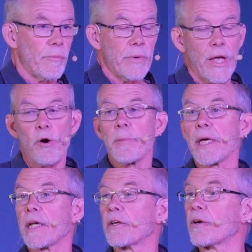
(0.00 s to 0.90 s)

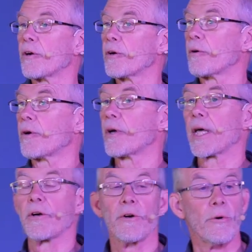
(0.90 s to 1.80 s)
Naomi
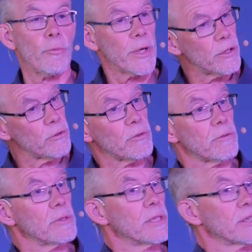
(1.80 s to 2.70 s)
and her widowed